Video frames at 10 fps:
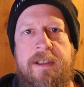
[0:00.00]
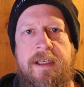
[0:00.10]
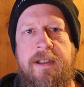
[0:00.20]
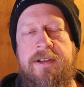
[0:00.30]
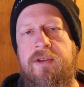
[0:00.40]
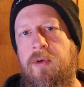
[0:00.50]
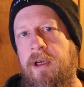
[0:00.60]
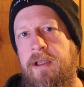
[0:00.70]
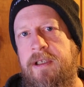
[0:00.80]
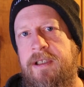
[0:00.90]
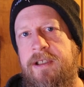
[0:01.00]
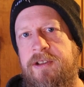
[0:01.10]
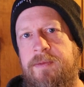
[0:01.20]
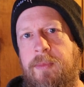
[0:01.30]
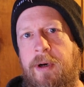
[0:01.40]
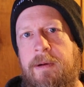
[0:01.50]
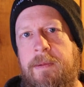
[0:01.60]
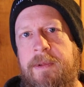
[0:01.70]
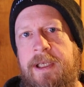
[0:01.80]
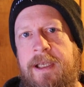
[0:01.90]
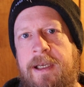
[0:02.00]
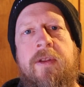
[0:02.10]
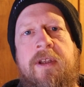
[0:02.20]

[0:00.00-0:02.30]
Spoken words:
and this toilet is probably